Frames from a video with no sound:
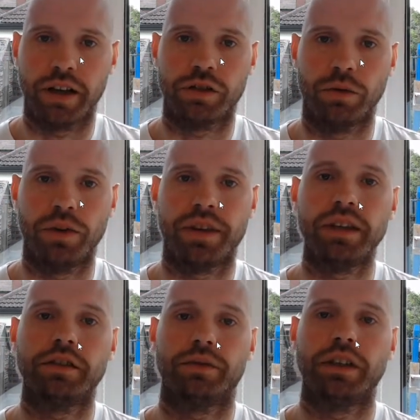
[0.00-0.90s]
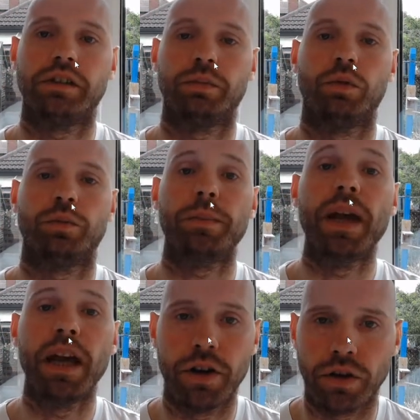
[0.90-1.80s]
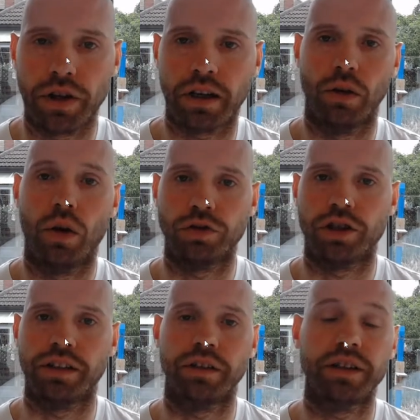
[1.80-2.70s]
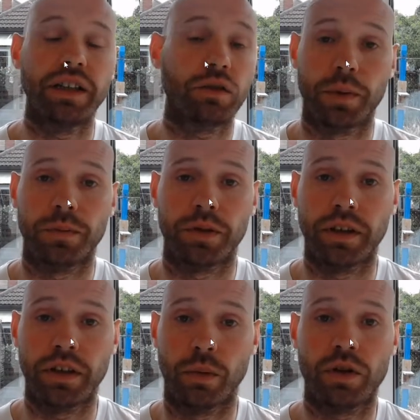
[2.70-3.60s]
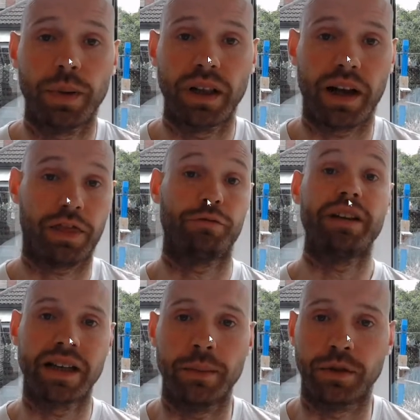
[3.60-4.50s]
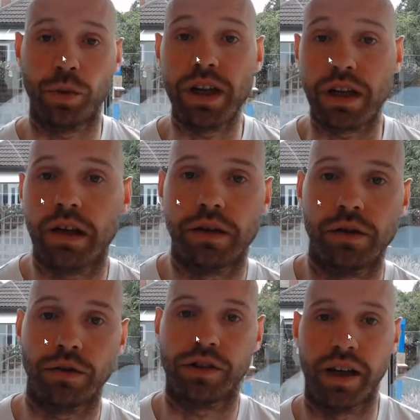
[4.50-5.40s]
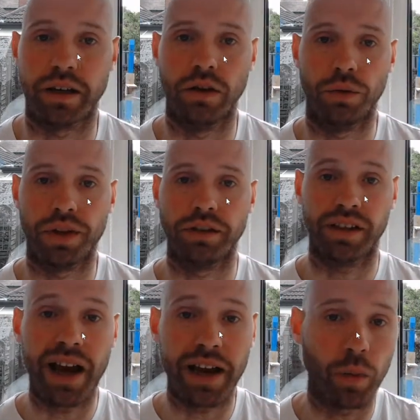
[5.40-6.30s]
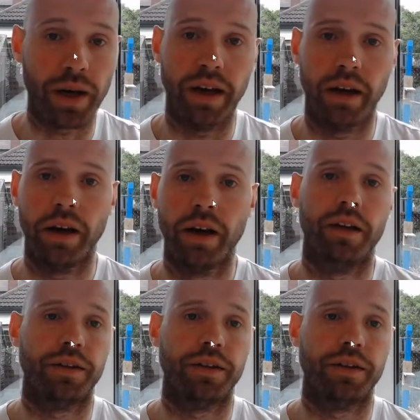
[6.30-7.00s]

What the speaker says: So this would be periodic launches, and these could, it could be like 3 times a week. You could say, sign up here.